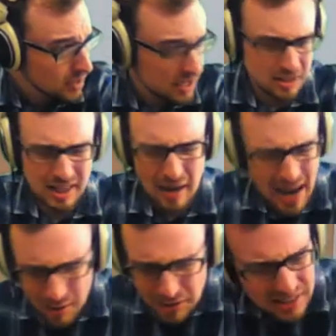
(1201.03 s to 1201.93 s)
right? Because you're like,
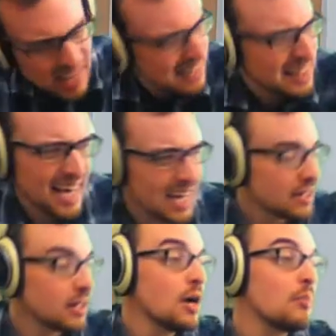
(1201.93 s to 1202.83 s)
how is
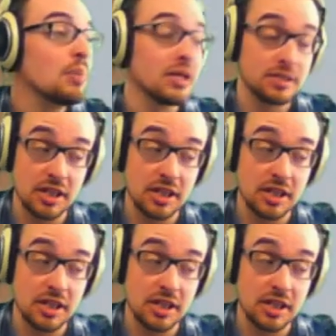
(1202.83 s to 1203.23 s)
that? But it